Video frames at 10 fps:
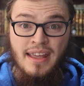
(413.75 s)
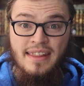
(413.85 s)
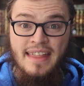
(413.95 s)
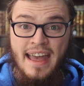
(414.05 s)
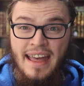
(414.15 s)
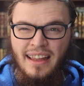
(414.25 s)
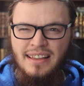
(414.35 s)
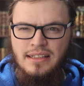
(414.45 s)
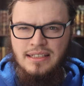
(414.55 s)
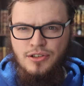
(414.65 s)
that
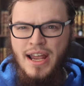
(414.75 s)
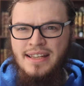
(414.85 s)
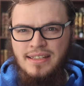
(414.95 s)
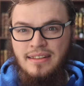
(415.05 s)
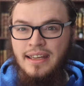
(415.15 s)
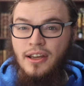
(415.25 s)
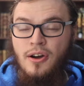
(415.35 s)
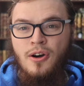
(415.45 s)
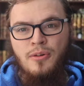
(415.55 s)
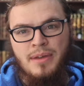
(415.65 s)
tries to think,
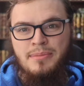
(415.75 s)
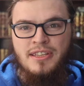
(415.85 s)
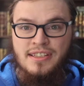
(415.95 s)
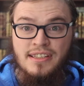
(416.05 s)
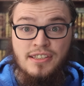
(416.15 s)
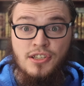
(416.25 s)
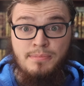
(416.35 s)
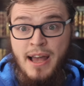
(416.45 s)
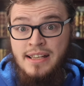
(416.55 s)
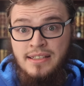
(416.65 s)
oh, maybe this is
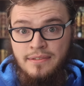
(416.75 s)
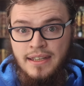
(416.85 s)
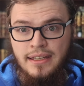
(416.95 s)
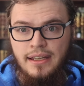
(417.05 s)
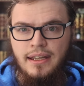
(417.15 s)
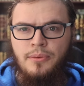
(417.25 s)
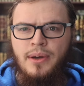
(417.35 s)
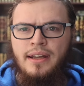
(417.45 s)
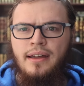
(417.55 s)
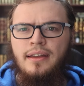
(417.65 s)
just positive thinking and
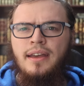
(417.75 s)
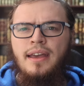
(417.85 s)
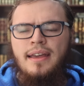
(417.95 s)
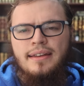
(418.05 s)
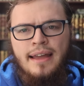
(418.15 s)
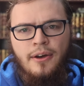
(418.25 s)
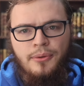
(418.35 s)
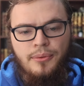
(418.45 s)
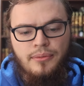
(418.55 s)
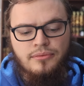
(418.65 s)
whatnot.
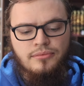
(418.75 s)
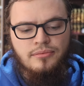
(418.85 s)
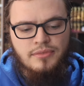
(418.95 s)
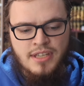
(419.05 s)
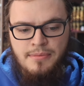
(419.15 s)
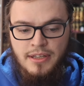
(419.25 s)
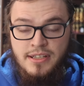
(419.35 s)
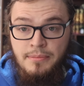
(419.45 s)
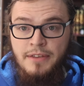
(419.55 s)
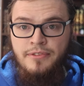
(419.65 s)
Now,
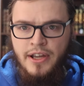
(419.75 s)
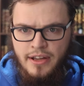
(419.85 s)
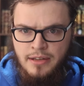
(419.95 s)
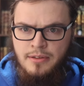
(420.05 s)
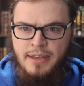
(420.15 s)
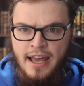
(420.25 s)
to be fair and to be